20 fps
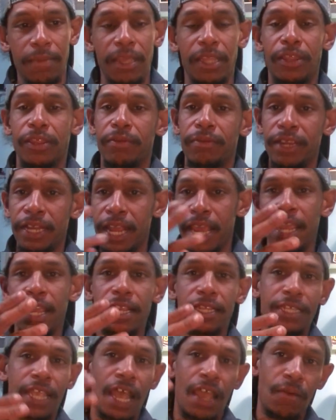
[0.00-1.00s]
In three
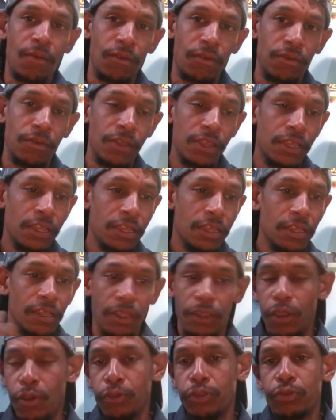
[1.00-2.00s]
days, I will
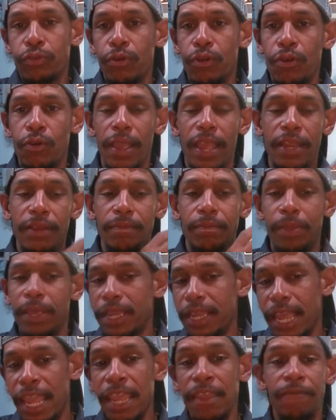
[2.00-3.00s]
go through and
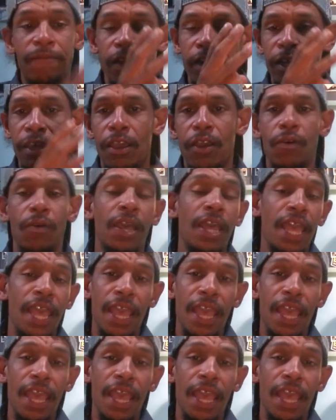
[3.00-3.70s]
pick a video,